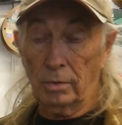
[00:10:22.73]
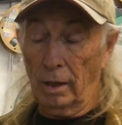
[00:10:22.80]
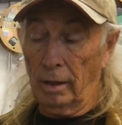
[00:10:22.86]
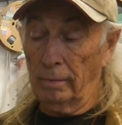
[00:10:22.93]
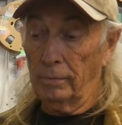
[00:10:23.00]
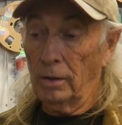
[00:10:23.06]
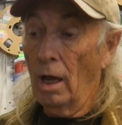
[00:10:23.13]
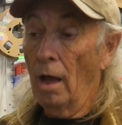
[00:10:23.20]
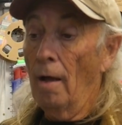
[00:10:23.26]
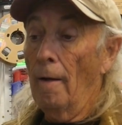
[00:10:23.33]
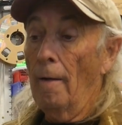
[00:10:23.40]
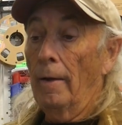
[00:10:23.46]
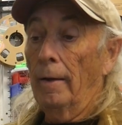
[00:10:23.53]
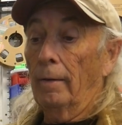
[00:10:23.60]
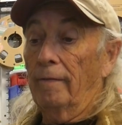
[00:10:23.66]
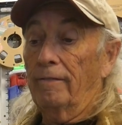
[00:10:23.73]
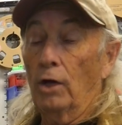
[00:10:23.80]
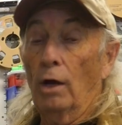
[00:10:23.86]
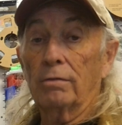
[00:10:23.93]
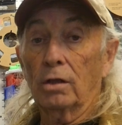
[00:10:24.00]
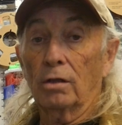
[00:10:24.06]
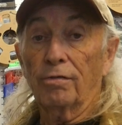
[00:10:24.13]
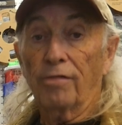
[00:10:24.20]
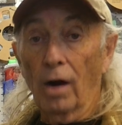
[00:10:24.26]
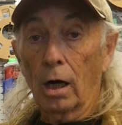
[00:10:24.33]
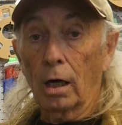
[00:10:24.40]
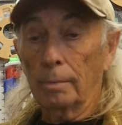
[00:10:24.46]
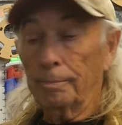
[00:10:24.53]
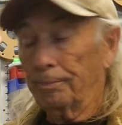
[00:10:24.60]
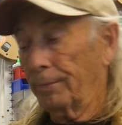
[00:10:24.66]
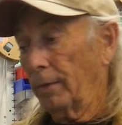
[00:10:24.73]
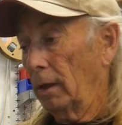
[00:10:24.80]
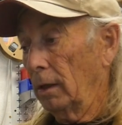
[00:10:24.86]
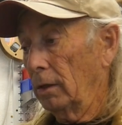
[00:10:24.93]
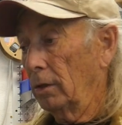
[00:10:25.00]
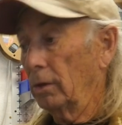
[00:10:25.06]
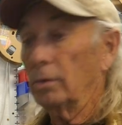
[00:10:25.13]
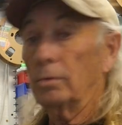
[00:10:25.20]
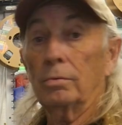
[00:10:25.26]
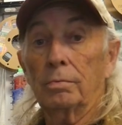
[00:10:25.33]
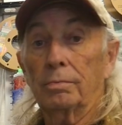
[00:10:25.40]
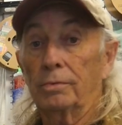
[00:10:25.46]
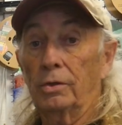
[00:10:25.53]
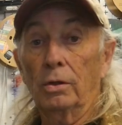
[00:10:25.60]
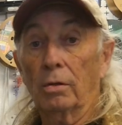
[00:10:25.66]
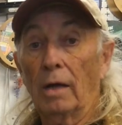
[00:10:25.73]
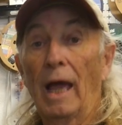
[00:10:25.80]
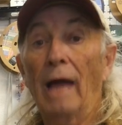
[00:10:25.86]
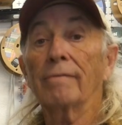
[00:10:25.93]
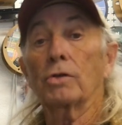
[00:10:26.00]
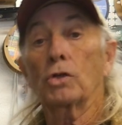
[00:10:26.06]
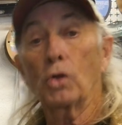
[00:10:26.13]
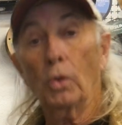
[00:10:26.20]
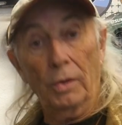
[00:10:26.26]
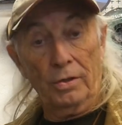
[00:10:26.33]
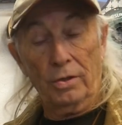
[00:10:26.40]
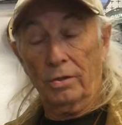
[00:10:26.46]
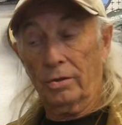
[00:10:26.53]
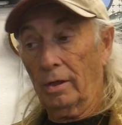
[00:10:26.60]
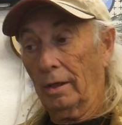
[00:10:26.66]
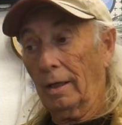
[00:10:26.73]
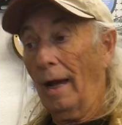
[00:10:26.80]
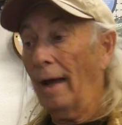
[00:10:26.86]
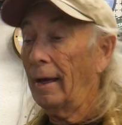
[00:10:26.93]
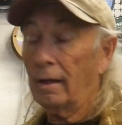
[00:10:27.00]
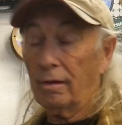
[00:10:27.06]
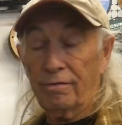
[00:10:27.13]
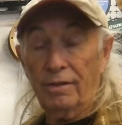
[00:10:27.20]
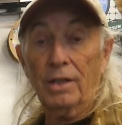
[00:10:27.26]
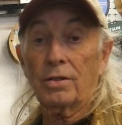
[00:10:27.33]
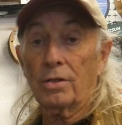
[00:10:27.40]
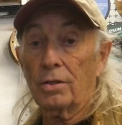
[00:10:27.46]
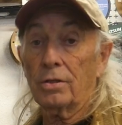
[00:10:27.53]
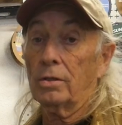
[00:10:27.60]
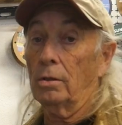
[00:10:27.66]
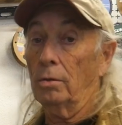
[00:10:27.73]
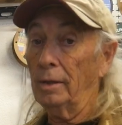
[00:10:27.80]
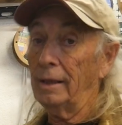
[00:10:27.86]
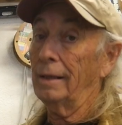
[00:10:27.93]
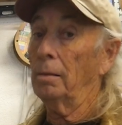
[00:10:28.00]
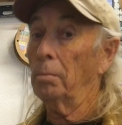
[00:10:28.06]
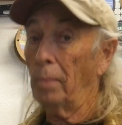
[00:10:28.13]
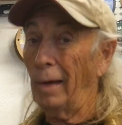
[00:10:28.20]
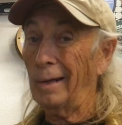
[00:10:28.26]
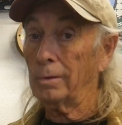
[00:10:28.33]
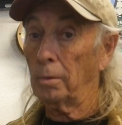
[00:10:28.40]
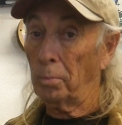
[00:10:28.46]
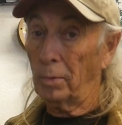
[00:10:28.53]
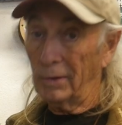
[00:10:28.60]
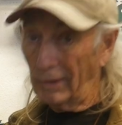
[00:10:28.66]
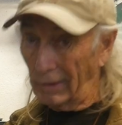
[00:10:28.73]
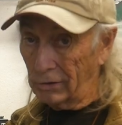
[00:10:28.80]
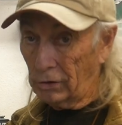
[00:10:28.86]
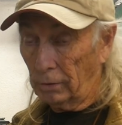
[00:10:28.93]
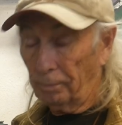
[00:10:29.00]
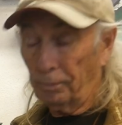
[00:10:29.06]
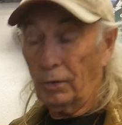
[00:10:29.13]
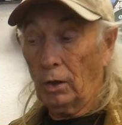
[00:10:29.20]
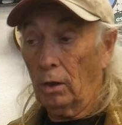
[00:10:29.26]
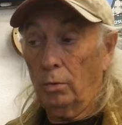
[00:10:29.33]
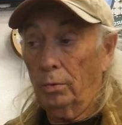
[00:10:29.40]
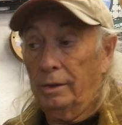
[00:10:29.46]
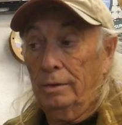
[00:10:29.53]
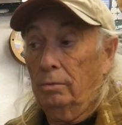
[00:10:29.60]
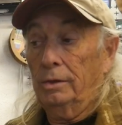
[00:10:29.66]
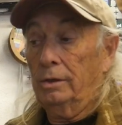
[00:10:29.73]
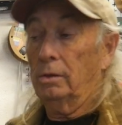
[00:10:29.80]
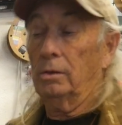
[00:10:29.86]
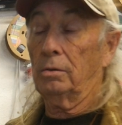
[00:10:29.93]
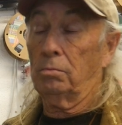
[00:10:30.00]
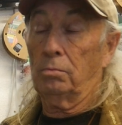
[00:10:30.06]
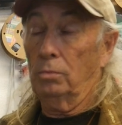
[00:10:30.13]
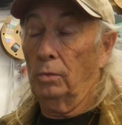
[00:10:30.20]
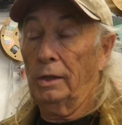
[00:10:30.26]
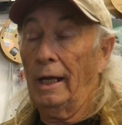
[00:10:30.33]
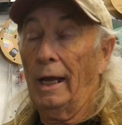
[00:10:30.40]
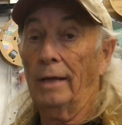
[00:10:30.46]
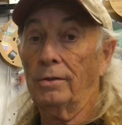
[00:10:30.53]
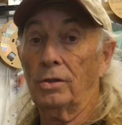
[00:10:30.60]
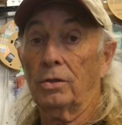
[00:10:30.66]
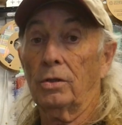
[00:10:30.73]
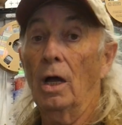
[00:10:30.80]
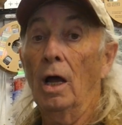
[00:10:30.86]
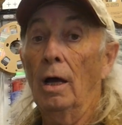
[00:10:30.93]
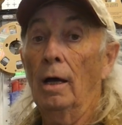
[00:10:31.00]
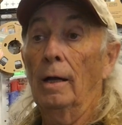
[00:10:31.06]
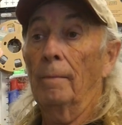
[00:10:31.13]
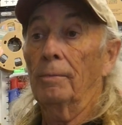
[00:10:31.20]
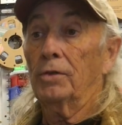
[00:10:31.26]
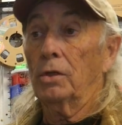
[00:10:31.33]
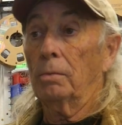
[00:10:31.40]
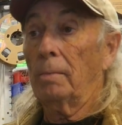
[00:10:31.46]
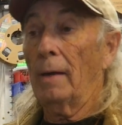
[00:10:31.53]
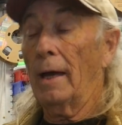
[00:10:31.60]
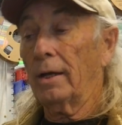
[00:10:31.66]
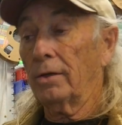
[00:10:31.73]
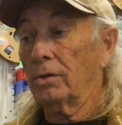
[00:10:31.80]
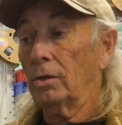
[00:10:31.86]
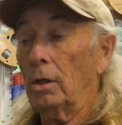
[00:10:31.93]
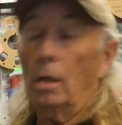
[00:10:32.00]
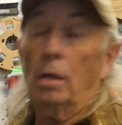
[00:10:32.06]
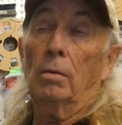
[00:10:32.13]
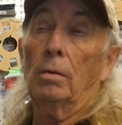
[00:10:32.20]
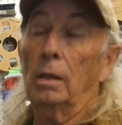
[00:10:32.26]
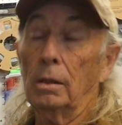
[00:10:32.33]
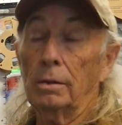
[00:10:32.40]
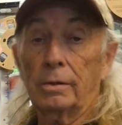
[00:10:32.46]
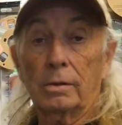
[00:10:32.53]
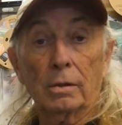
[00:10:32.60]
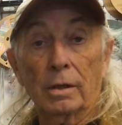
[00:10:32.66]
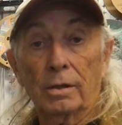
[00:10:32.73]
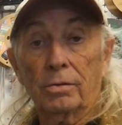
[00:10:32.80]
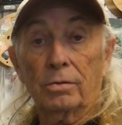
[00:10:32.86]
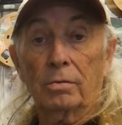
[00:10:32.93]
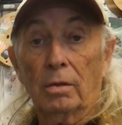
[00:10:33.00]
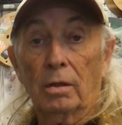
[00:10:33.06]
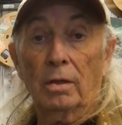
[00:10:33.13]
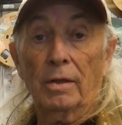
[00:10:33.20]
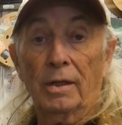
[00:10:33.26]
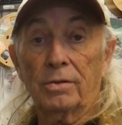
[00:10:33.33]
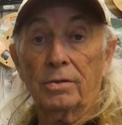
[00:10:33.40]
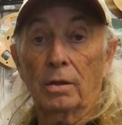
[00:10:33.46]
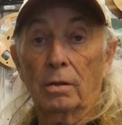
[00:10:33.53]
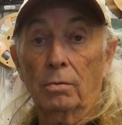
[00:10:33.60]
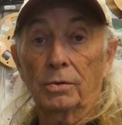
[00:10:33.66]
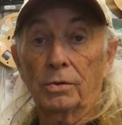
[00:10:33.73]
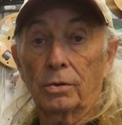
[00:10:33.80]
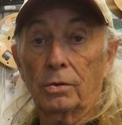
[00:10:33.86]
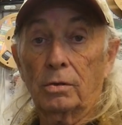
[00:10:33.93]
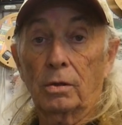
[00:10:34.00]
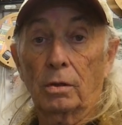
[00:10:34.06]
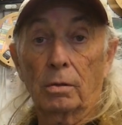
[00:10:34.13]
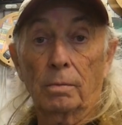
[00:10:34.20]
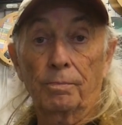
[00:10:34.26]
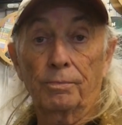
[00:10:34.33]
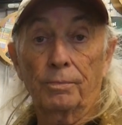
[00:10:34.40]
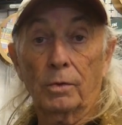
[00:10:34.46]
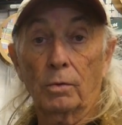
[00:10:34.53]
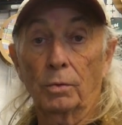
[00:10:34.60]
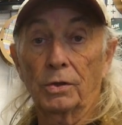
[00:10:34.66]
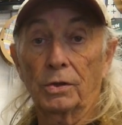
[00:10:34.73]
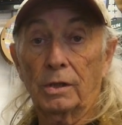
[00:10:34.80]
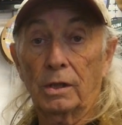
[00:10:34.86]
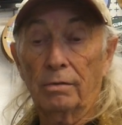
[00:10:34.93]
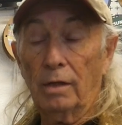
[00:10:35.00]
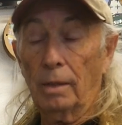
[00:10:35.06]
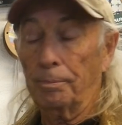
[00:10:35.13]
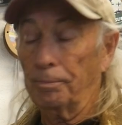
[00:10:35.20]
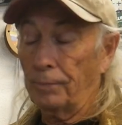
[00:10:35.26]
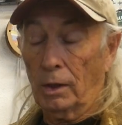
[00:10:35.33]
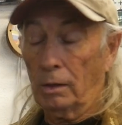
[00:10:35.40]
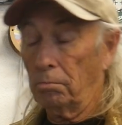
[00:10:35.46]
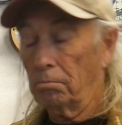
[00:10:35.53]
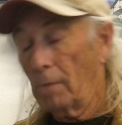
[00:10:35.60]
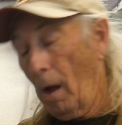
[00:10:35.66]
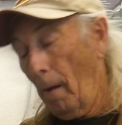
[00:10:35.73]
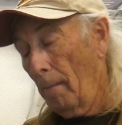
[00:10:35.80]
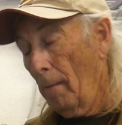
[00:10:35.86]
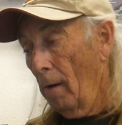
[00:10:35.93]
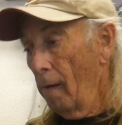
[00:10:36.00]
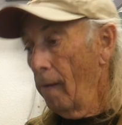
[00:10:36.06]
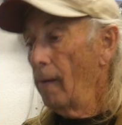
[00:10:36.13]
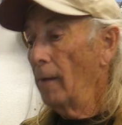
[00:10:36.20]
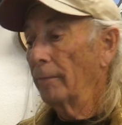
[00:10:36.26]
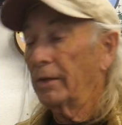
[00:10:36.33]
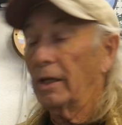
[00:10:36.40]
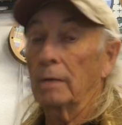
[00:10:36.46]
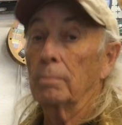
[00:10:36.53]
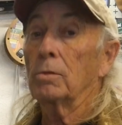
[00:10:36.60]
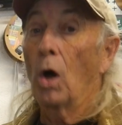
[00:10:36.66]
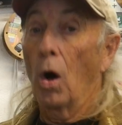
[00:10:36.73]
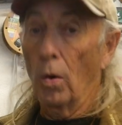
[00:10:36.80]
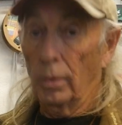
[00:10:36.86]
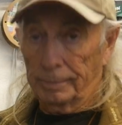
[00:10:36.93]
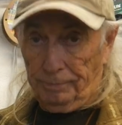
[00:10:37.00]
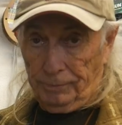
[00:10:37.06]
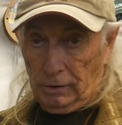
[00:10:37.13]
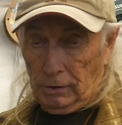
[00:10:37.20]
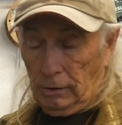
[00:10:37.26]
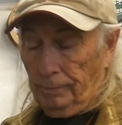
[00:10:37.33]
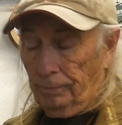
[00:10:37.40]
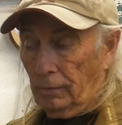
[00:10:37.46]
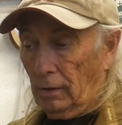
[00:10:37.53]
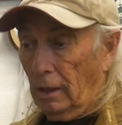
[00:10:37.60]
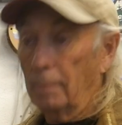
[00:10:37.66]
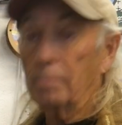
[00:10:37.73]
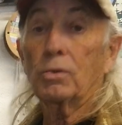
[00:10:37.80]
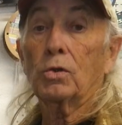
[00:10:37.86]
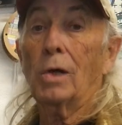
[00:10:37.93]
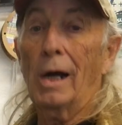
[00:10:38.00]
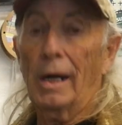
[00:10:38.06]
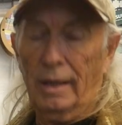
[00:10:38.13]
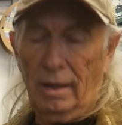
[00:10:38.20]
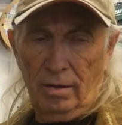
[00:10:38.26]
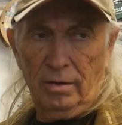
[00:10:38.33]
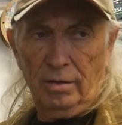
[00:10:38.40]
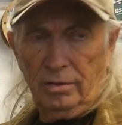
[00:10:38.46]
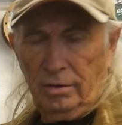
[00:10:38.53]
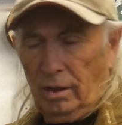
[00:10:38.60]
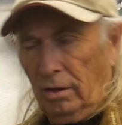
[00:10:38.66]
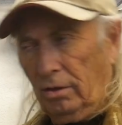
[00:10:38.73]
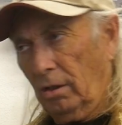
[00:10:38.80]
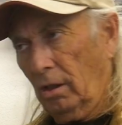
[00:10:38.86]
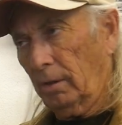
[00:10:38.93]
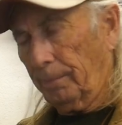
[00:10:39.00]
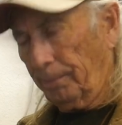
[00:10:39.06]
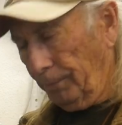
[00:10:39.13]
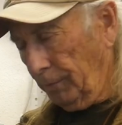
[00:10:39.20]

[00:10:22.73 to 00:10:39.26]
And if you have a little farm, you're, you don't have a choice. It's like, I got to fix this so I can get back to production. You know, we, we just, we can't just sit back and say, oh, well, you know, that's, oh, that's it. We'll just, you know, we'll just give up. Like, no, keep going, you know, keep trying, I think, as they say.